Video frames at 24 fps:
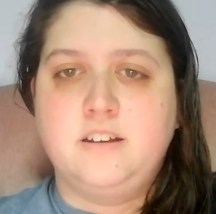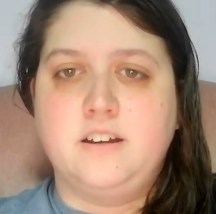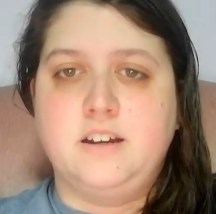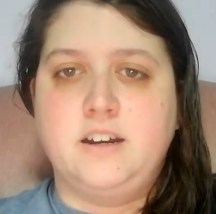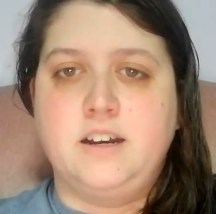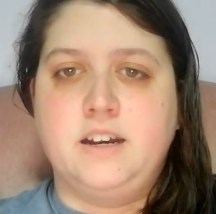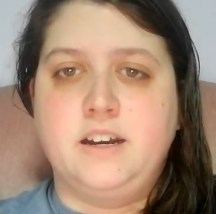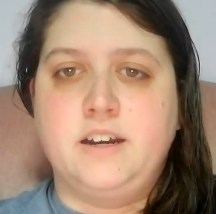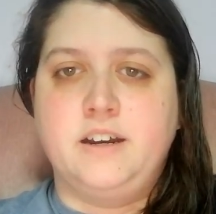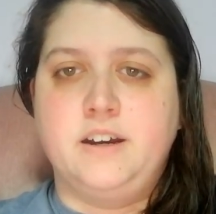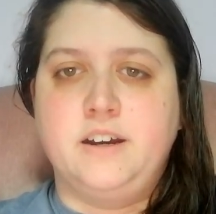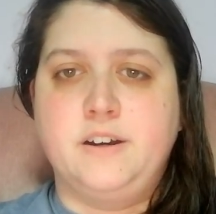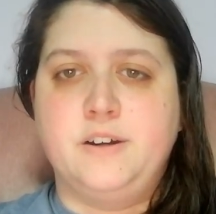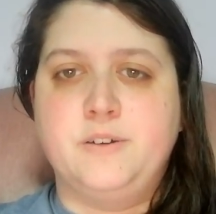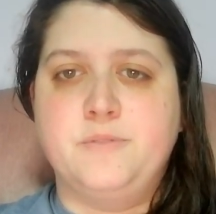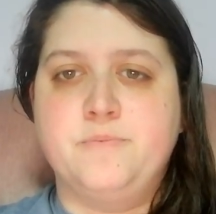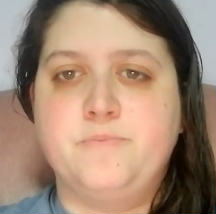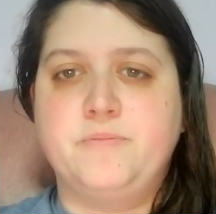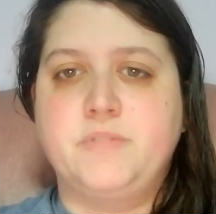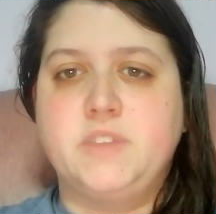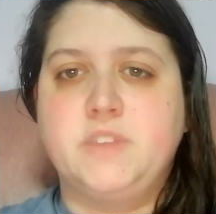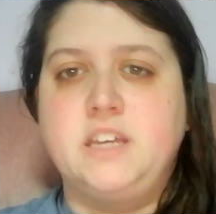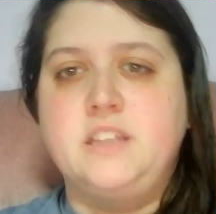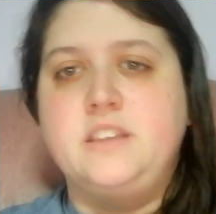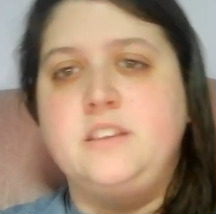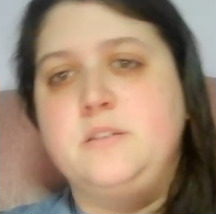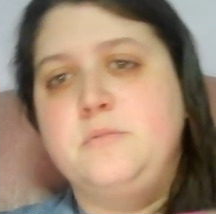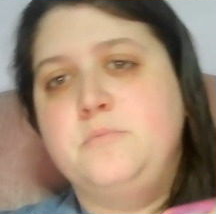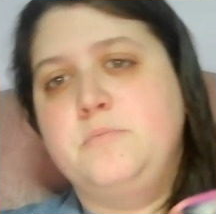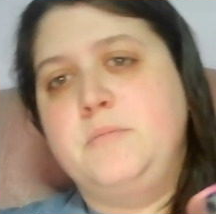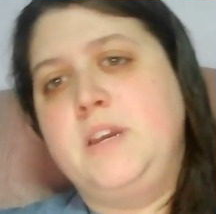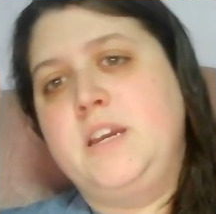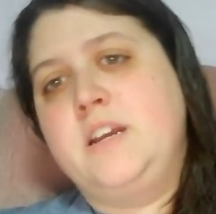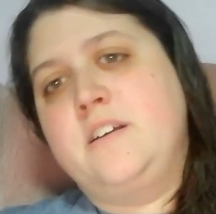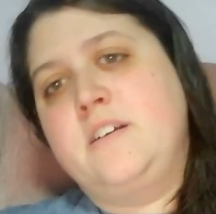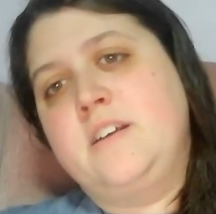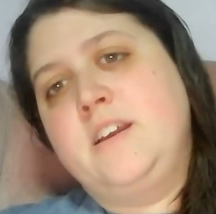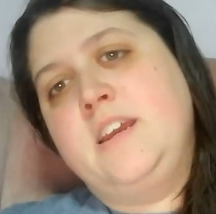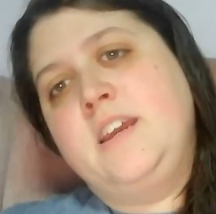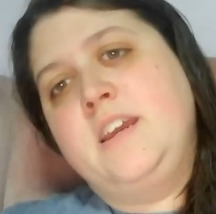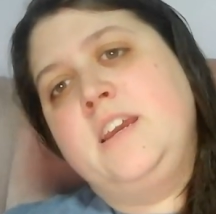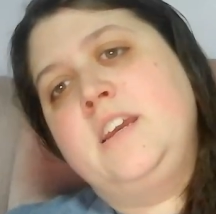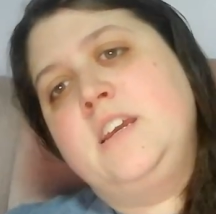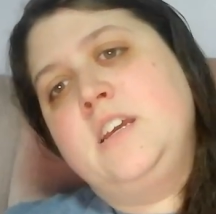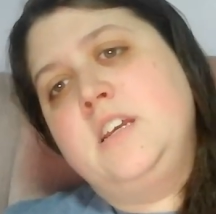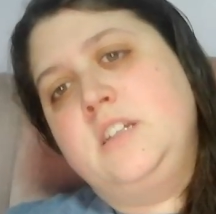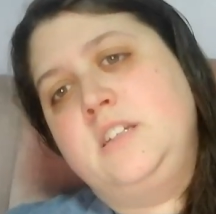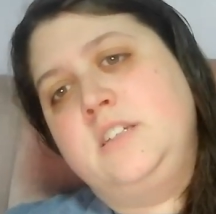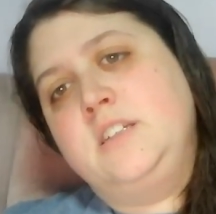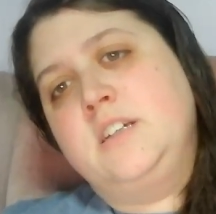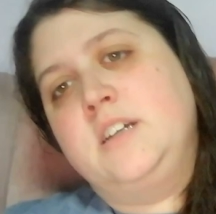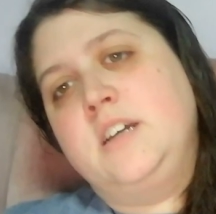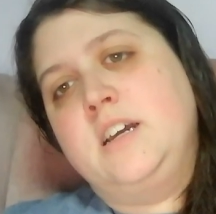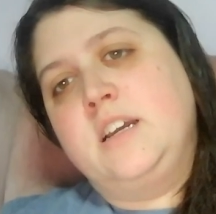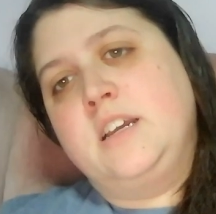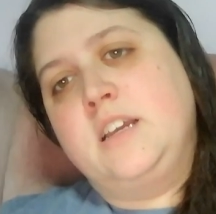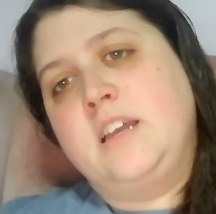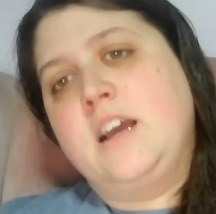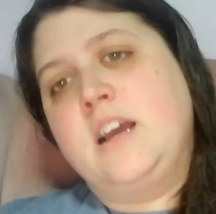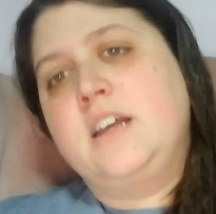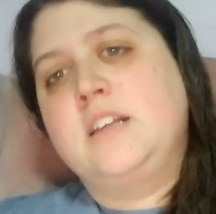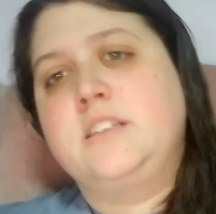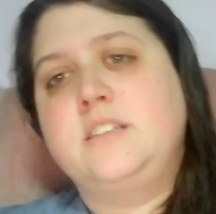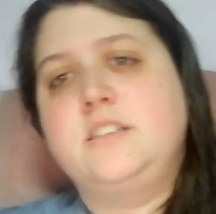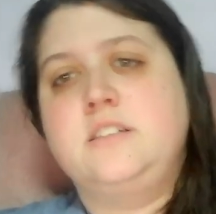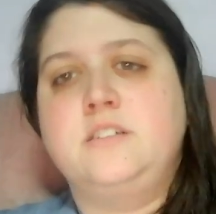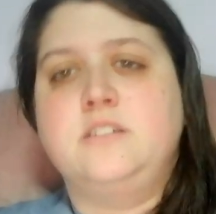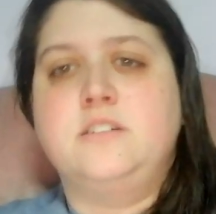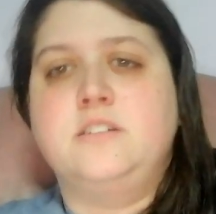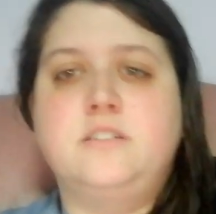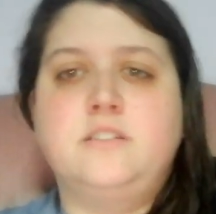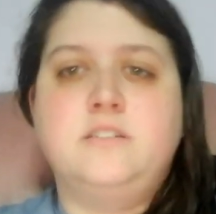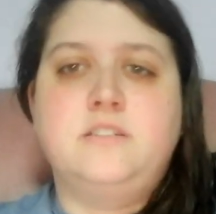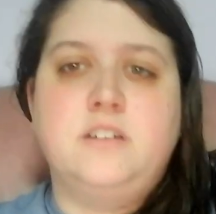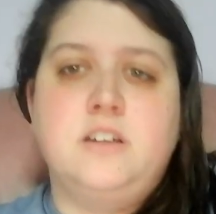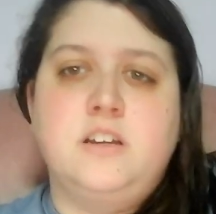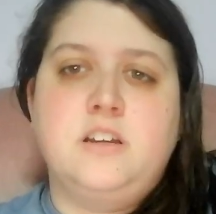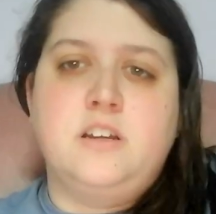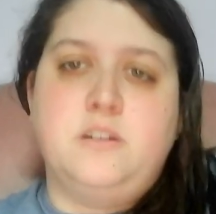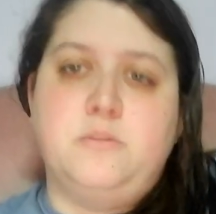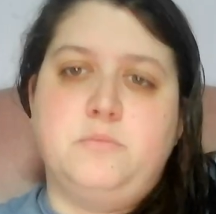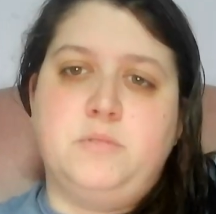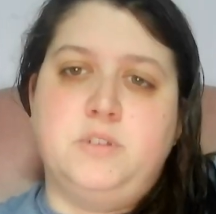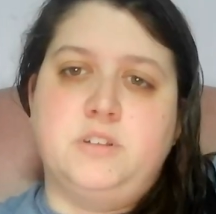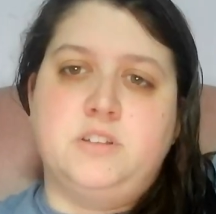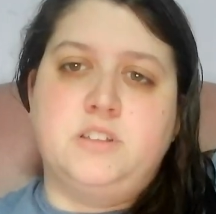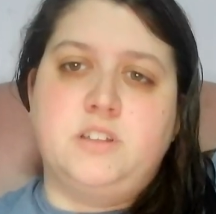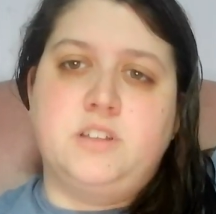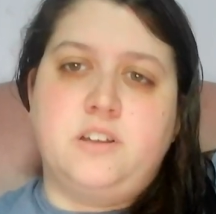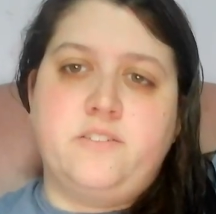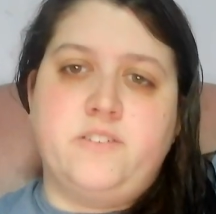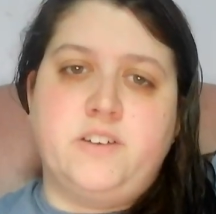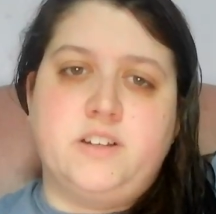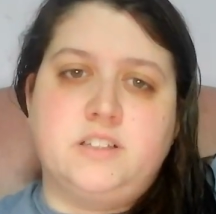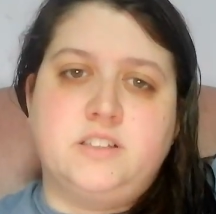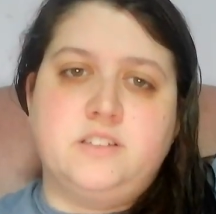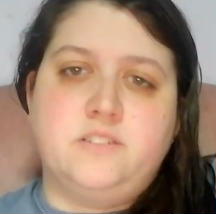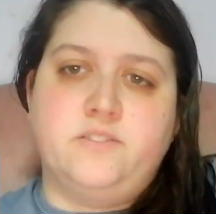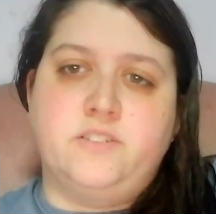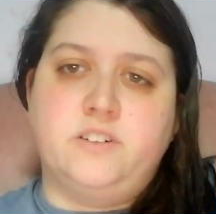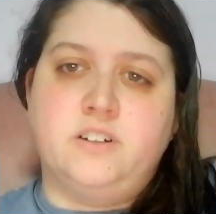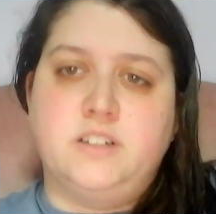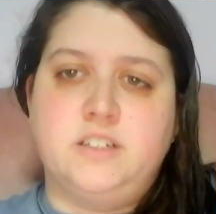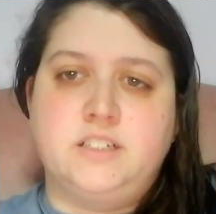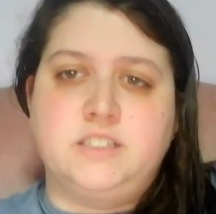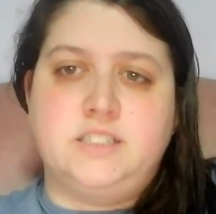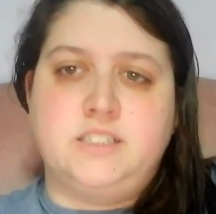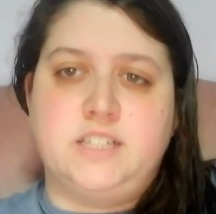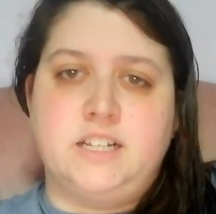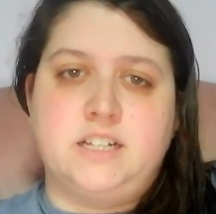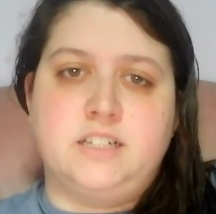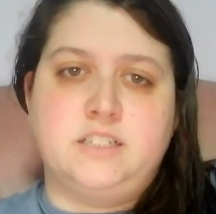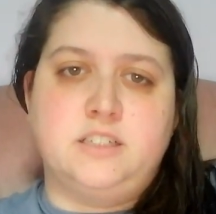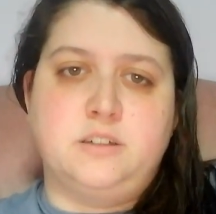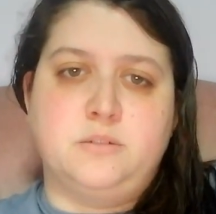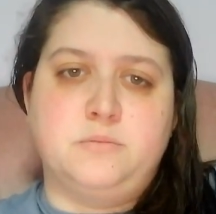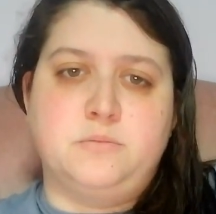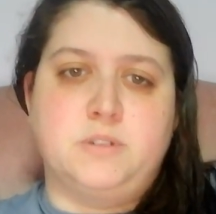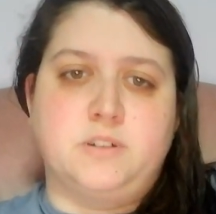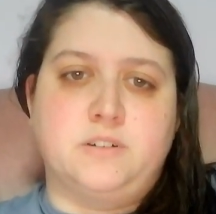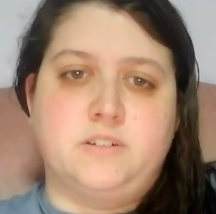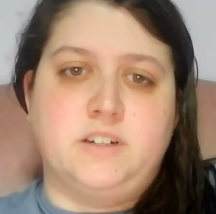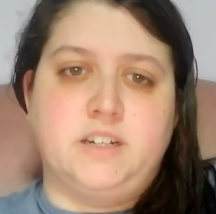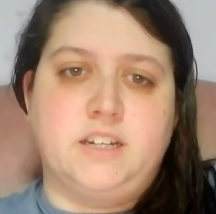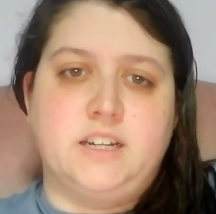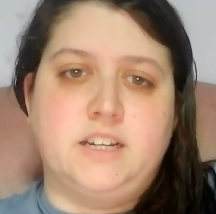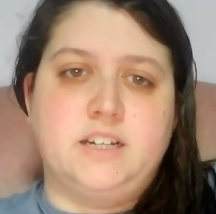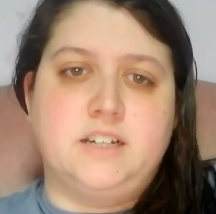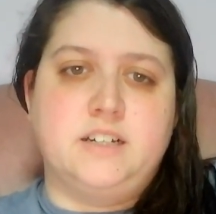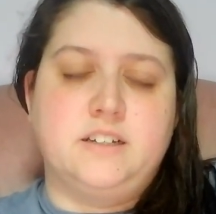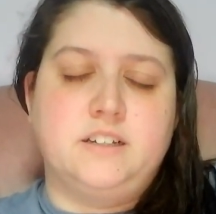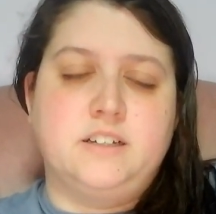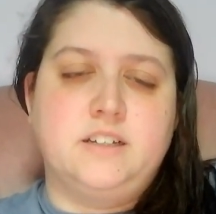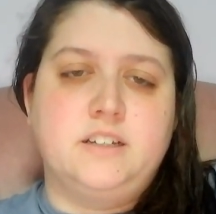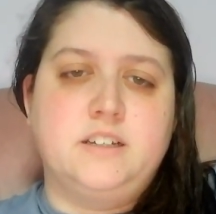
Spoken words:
And the Mary de Agosto Music Festival in Santa Maria.